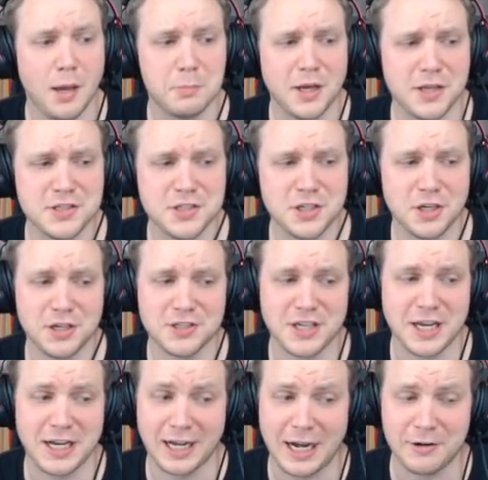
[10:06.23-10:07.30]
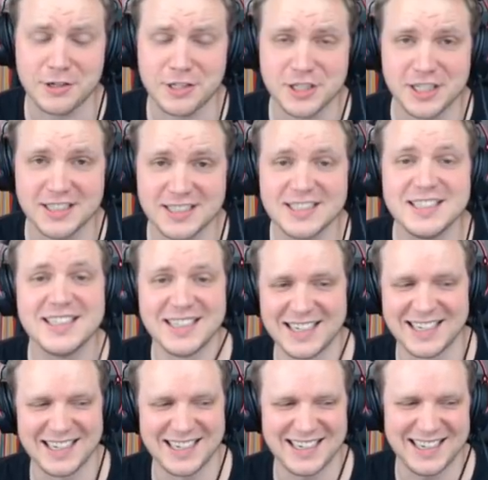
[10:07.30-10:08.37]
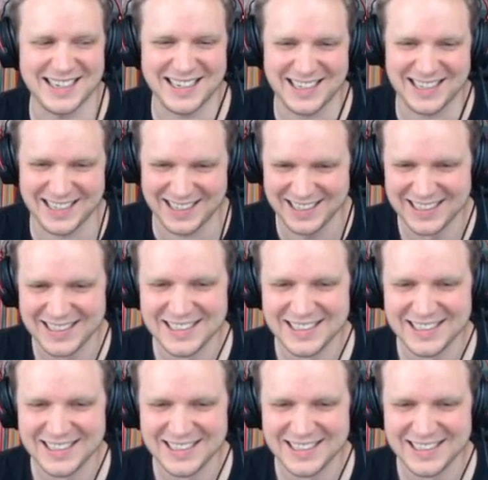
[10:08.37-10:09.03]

I'm guessing you're going to say clarity. Clarity. yeah,